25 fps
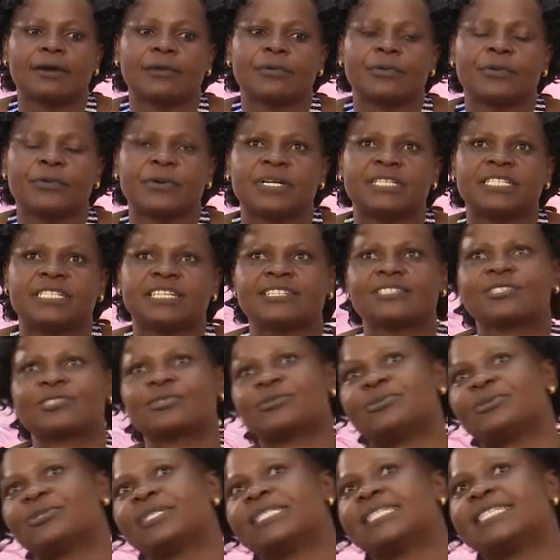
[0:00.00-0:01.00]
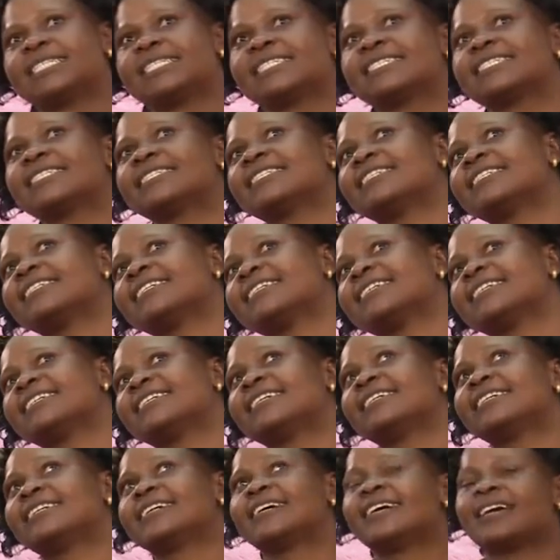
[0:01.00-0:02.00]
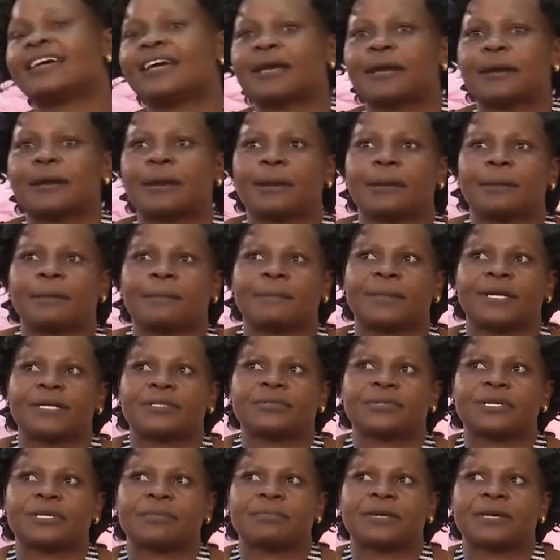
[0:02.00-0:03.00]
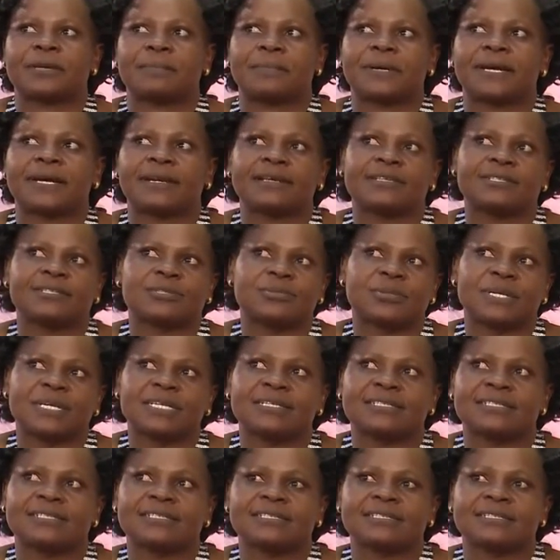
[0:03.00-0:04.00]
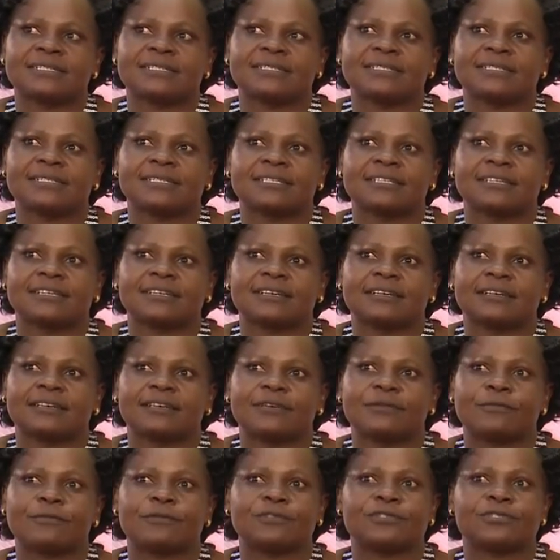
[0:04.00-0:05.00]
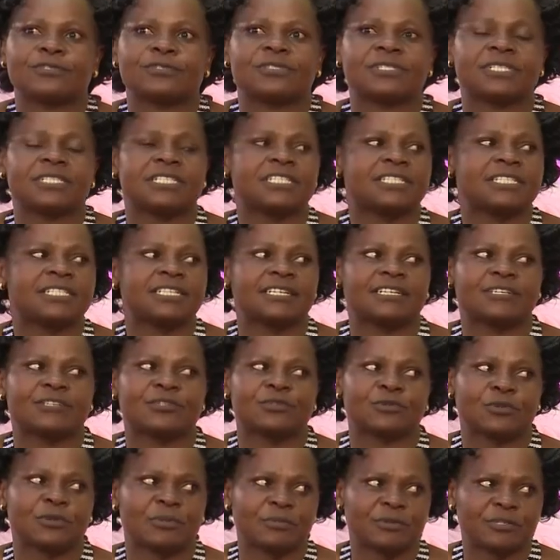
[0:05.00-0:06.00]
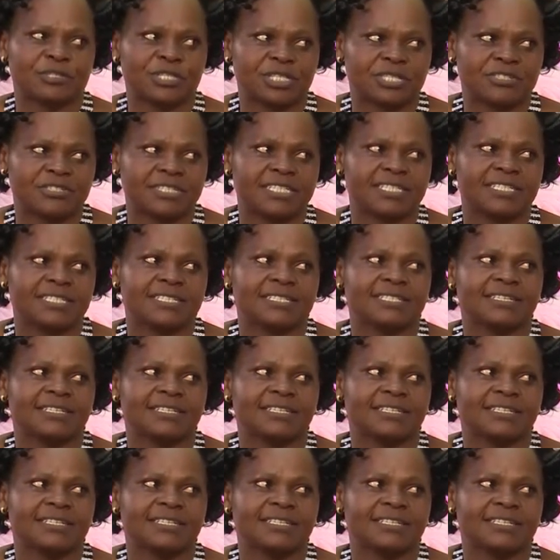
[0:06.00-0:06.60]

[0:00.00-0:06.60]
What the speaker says: We were just called. But when my parents went, he was already taken to a mortuary.